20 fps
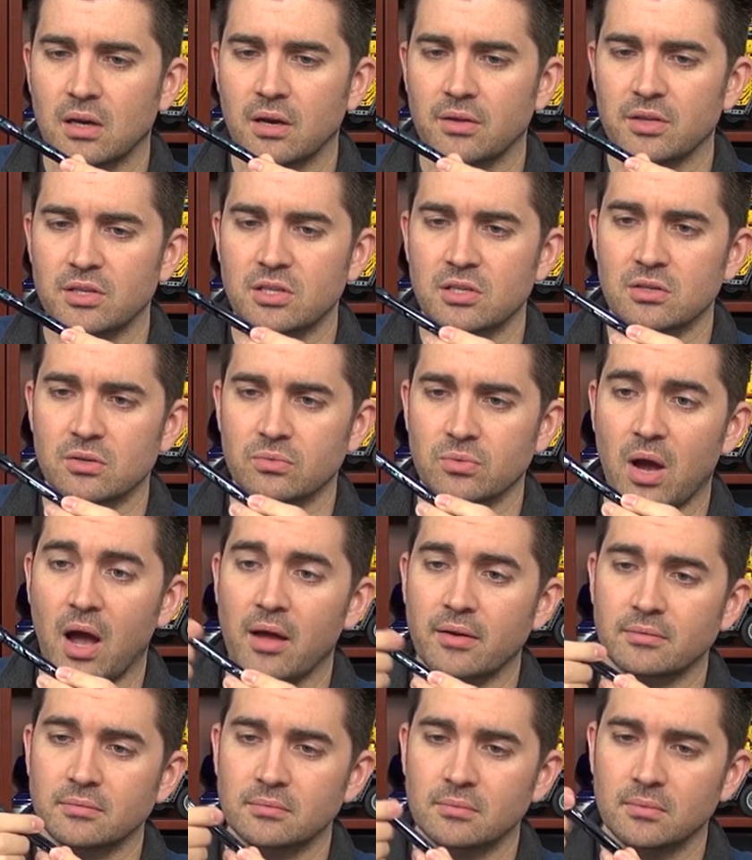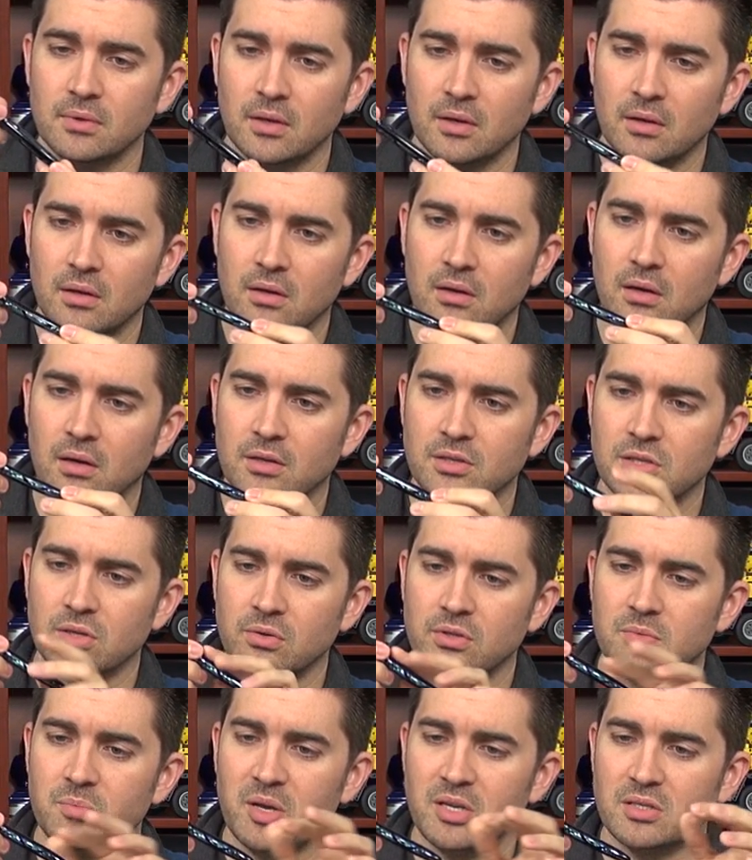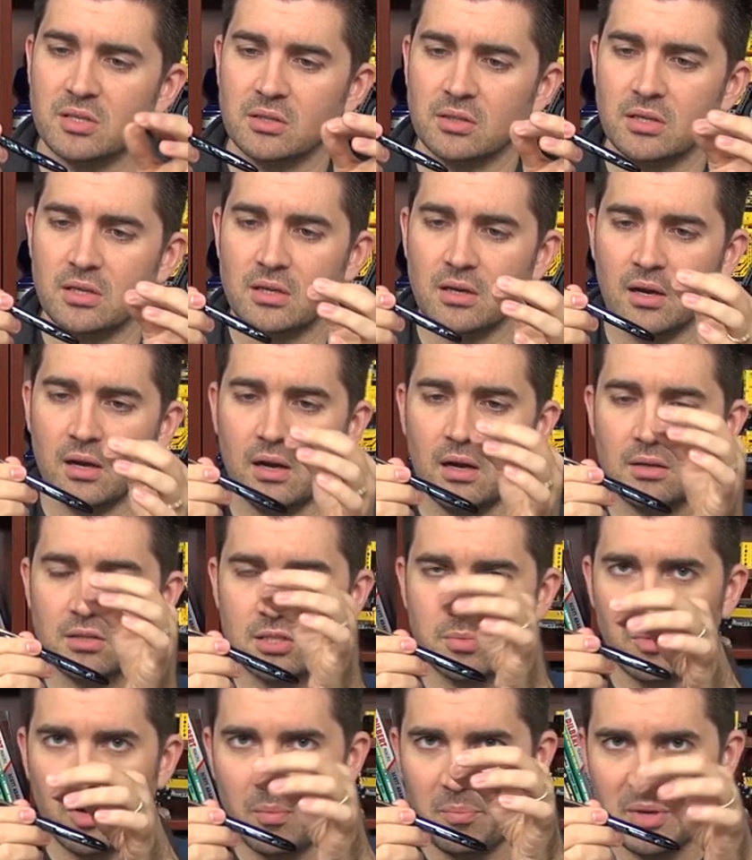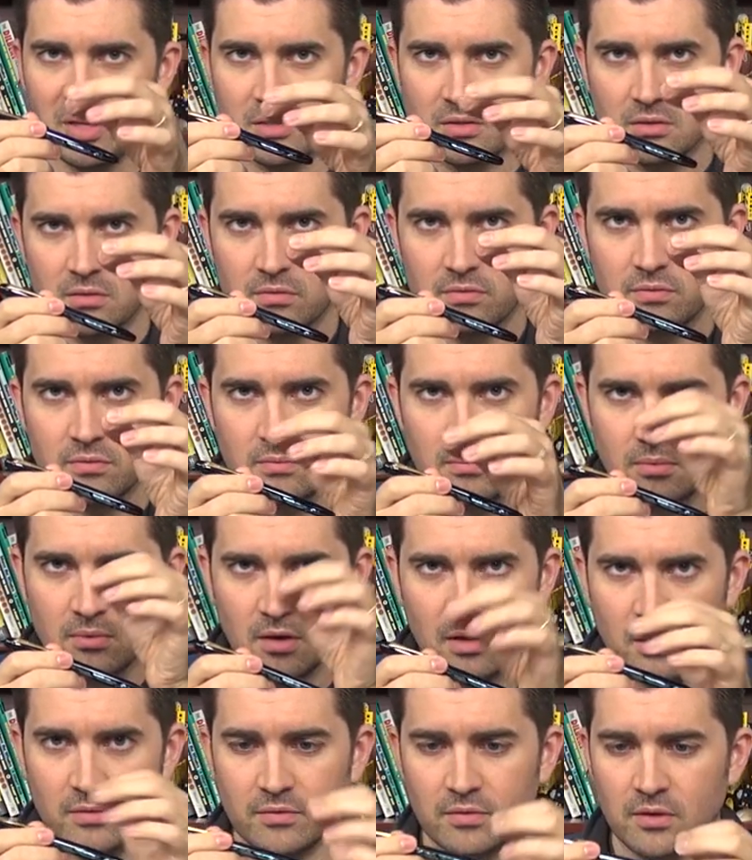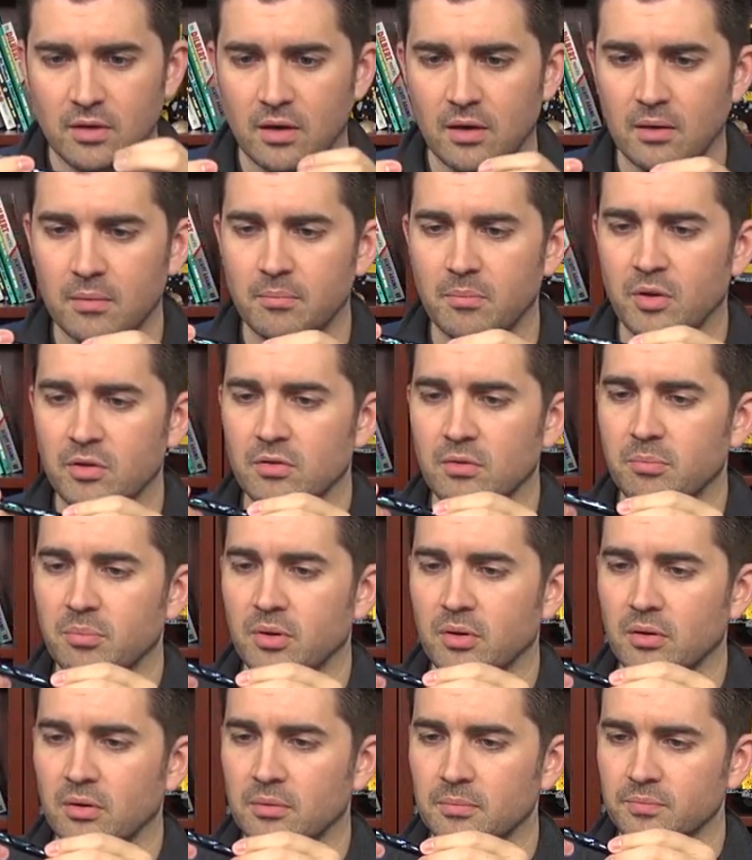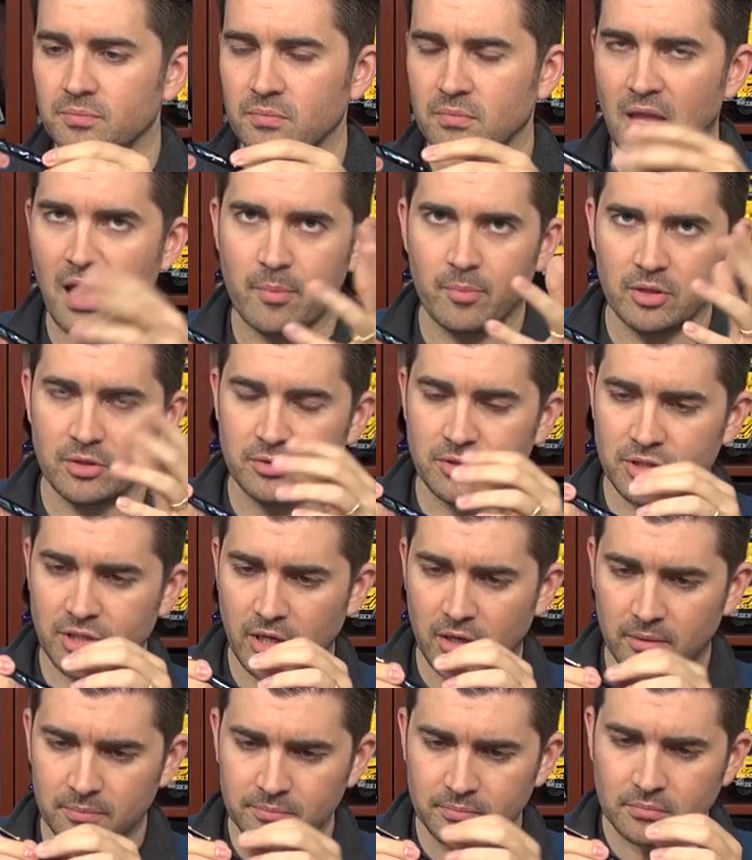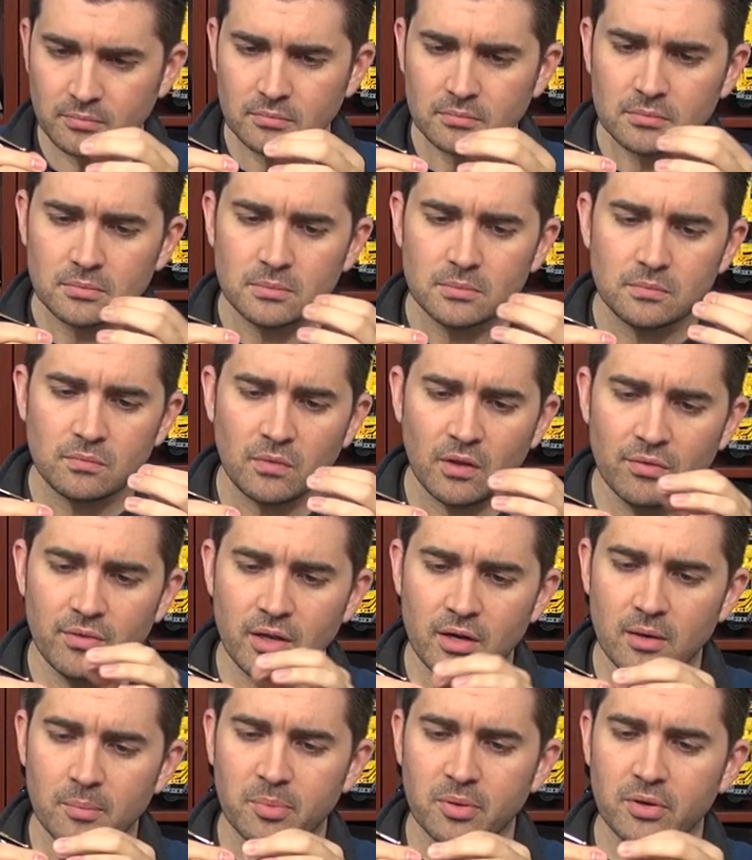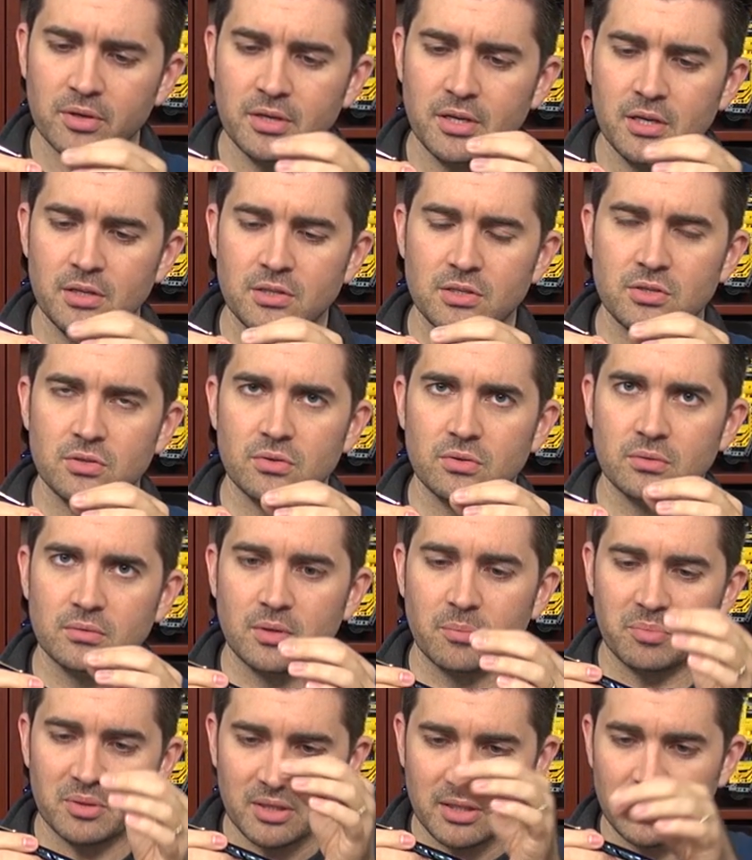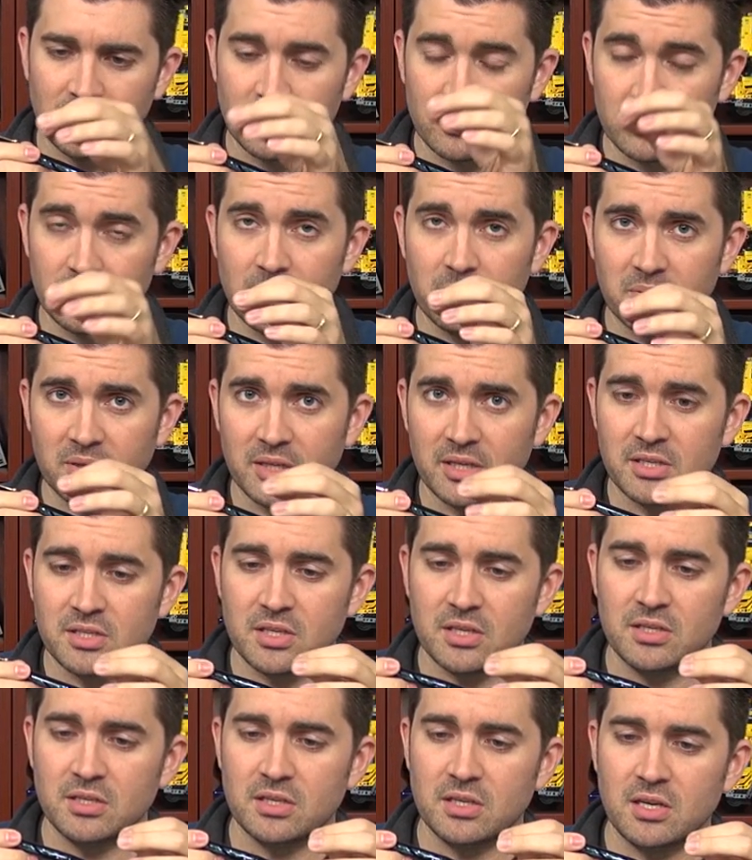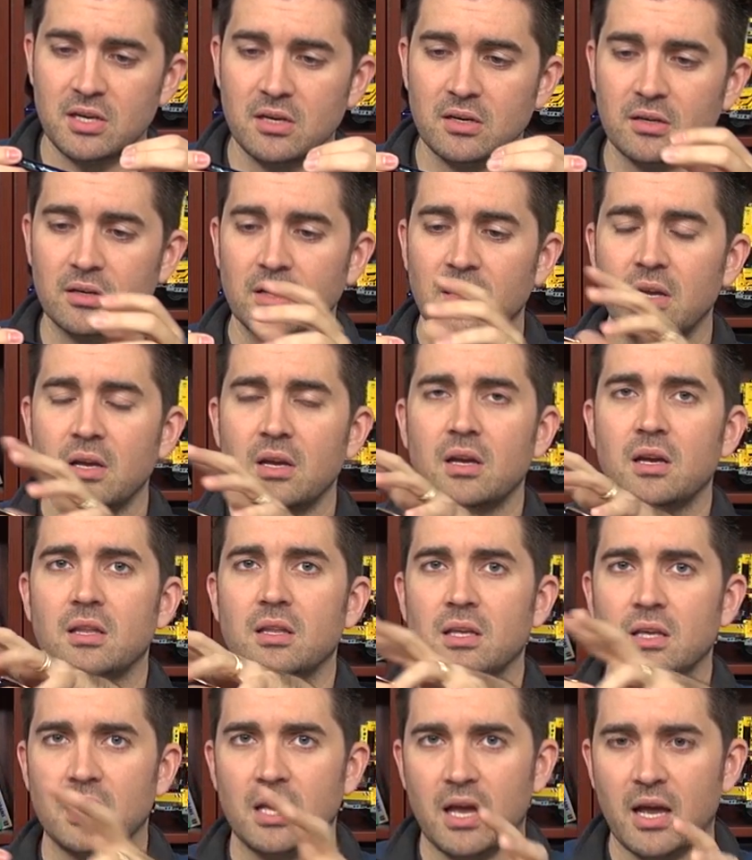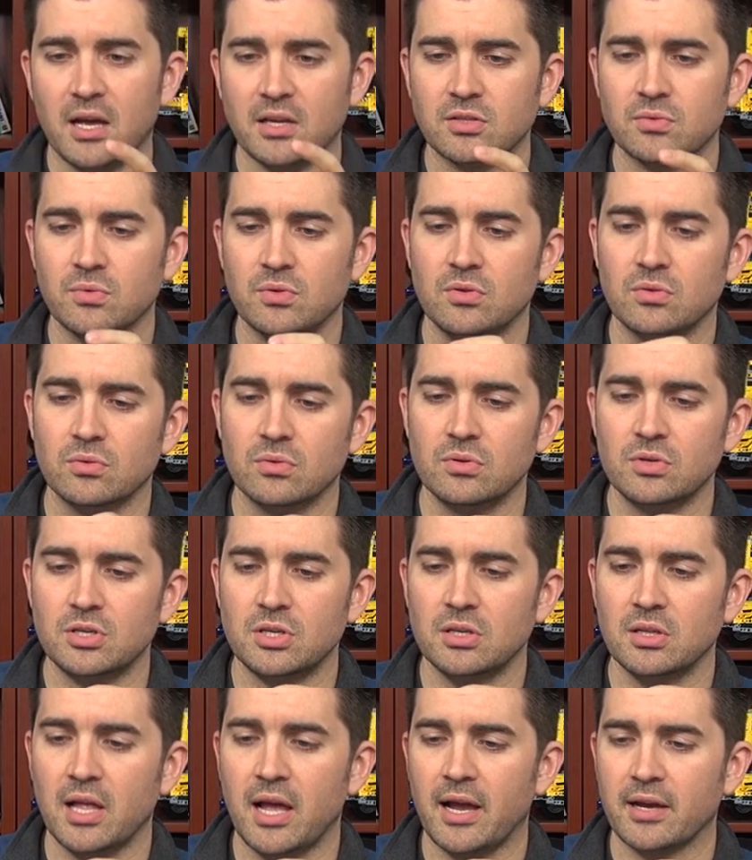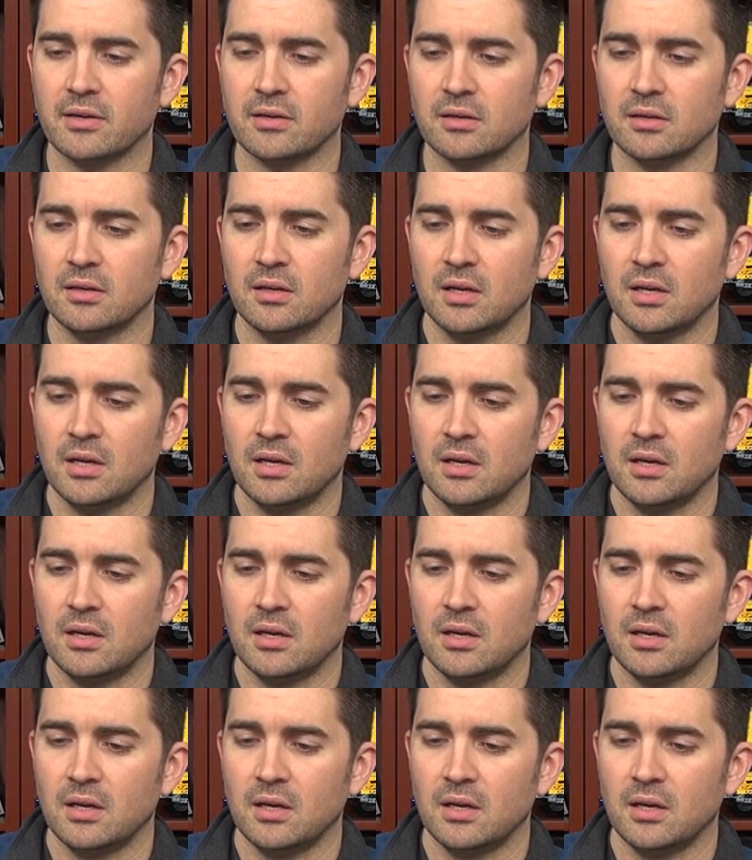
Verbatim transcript: uh, this is a raden, uh, so it's basically uh, small bits of, of uh, mother of pearl, abalone shell, that are put into, literally placed into here, and then cast with urushi lacquer.